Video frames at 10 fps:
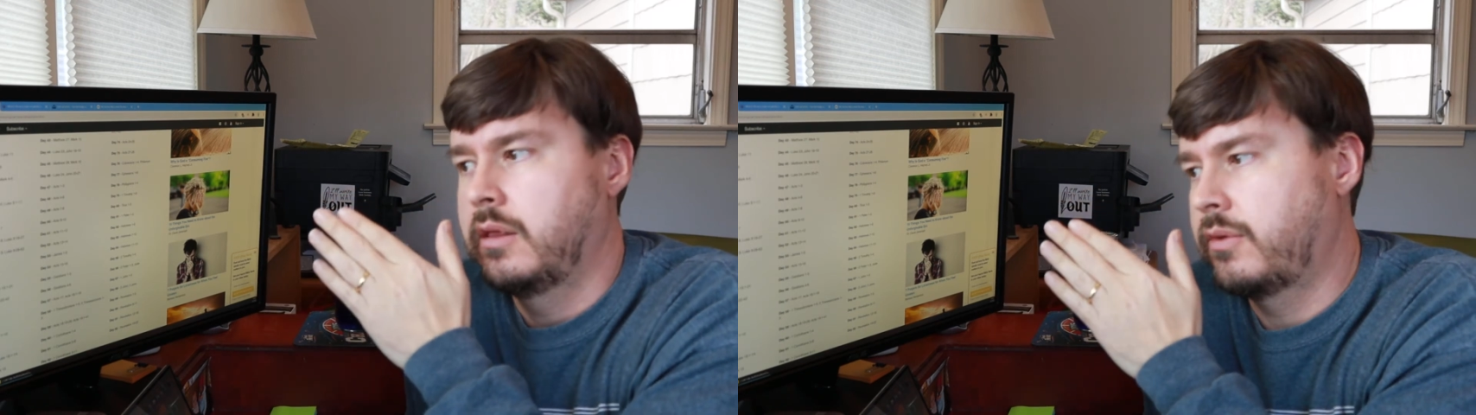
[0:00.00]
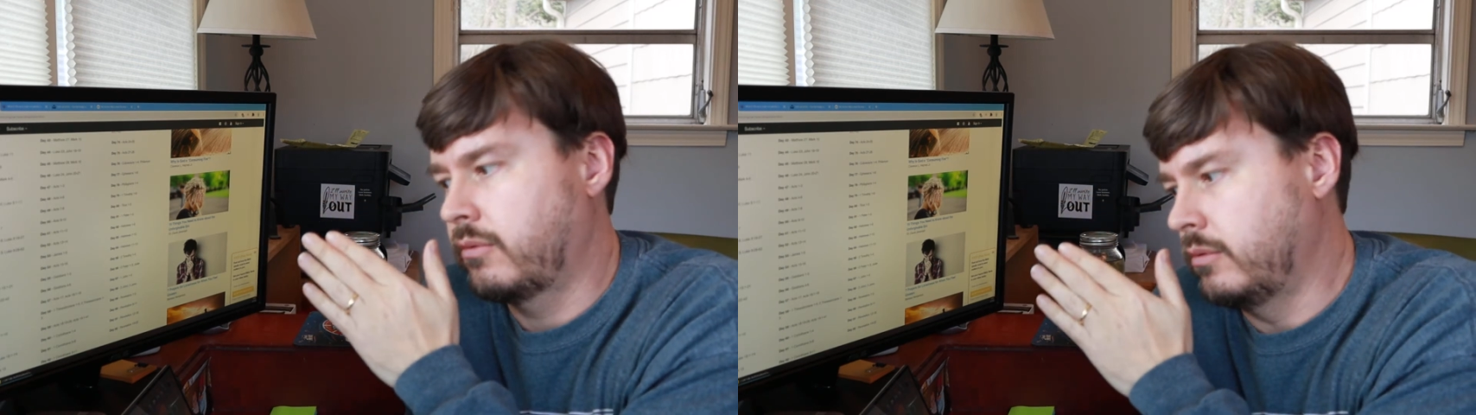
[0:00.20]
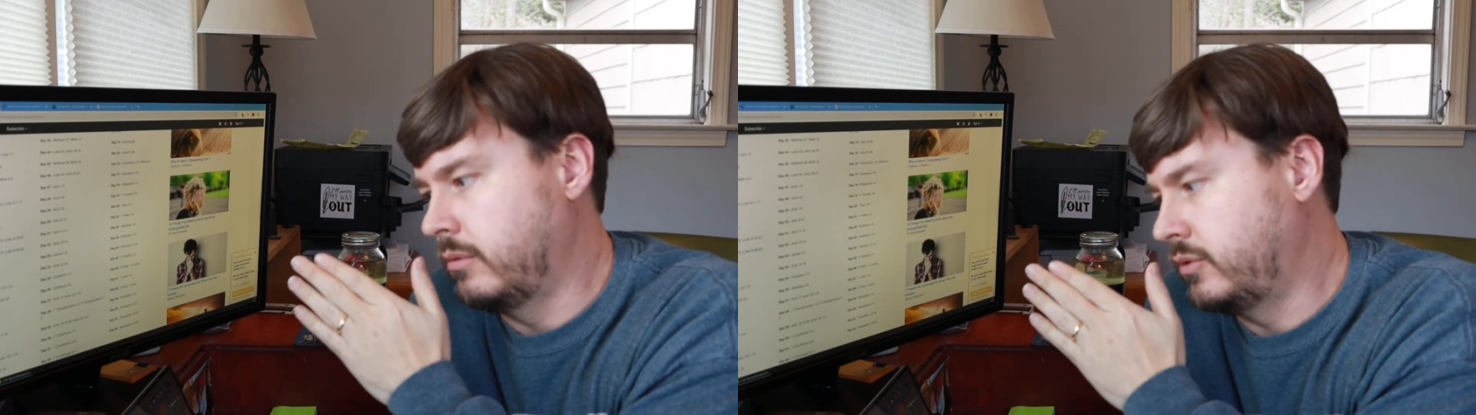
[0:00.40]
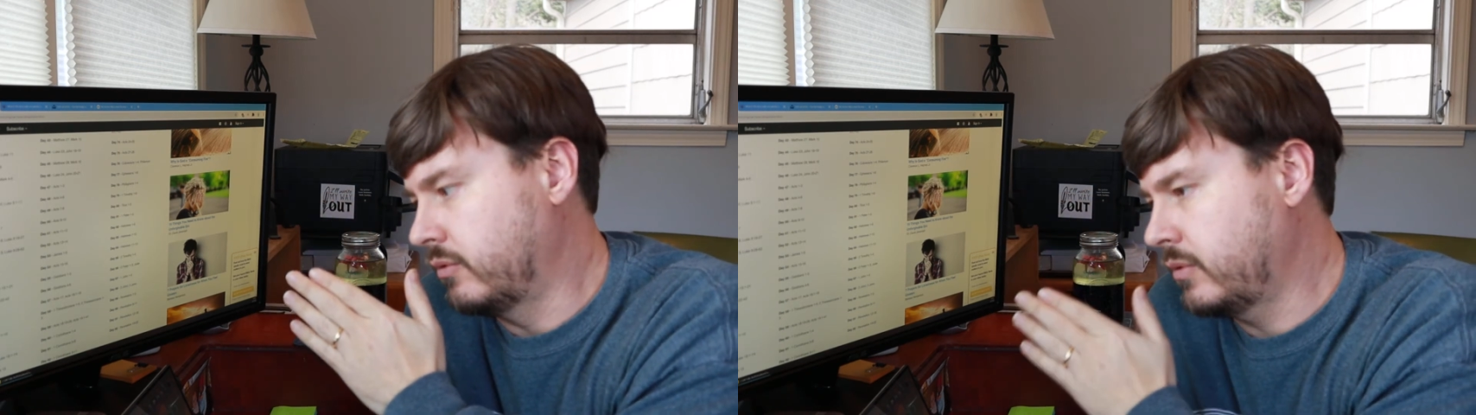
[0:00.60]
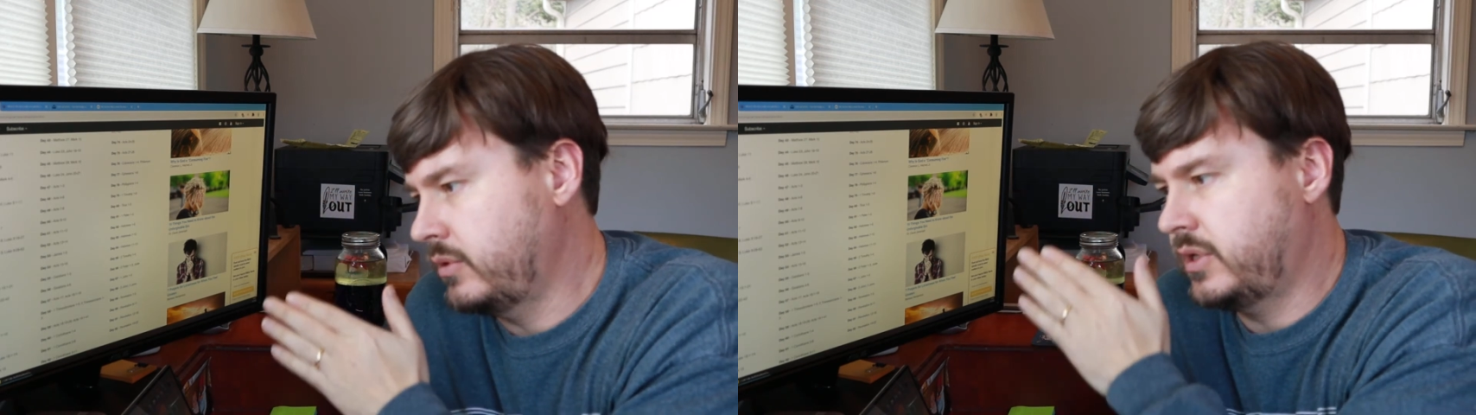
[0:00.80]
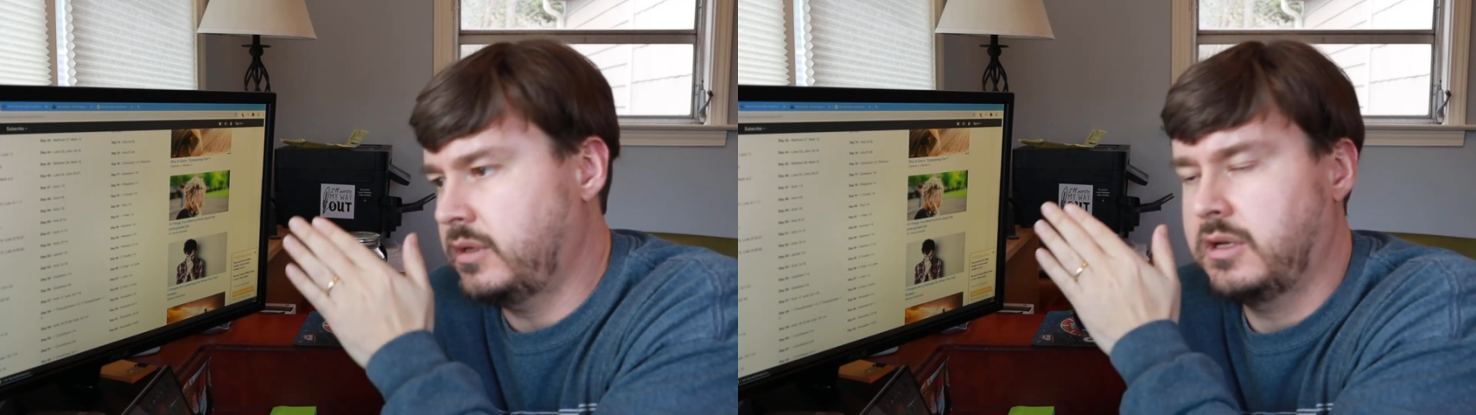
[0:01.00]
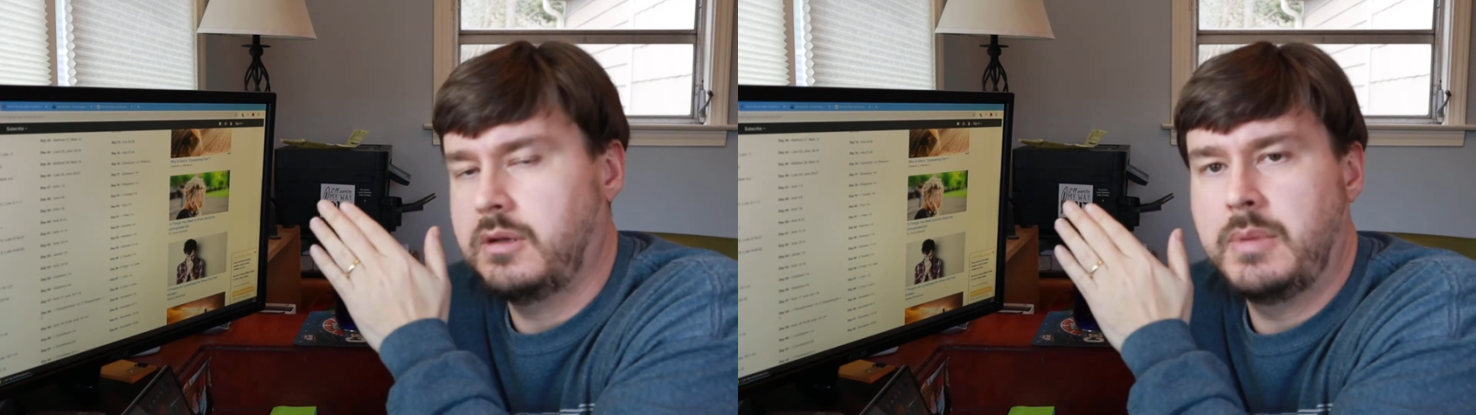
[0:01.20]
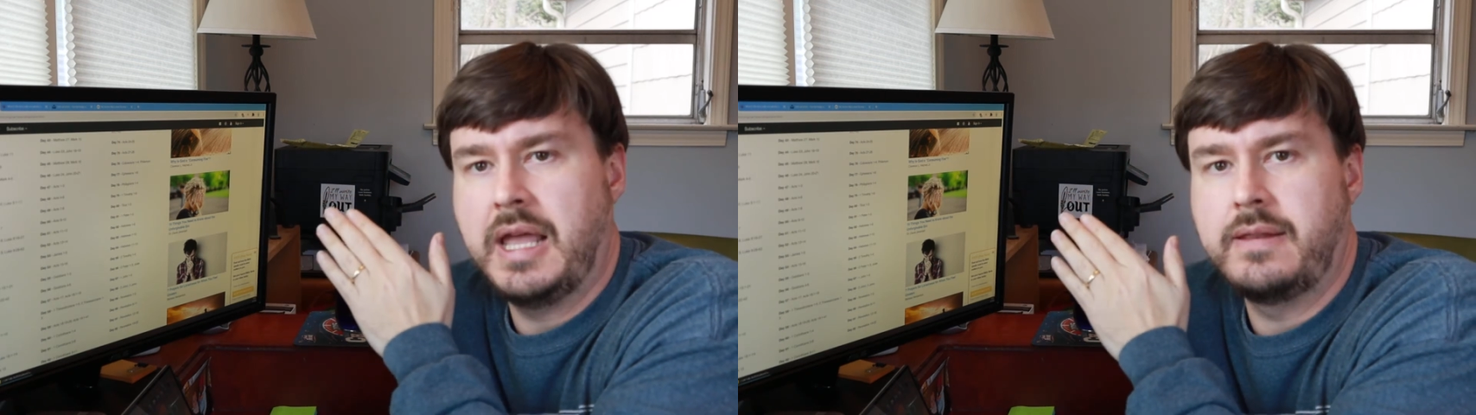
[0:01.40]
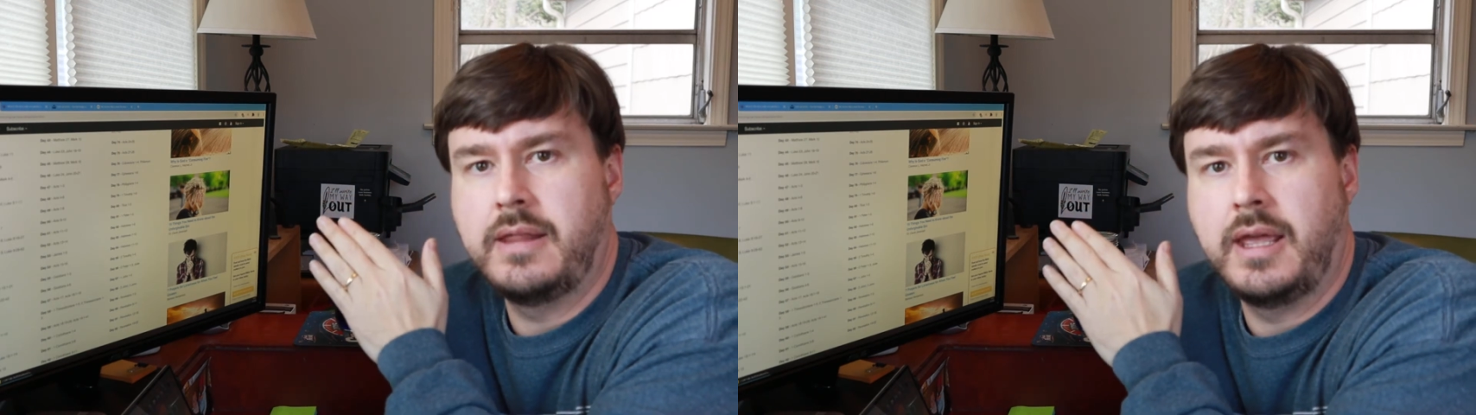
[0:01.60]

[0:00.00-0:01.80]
through Jerusalem, and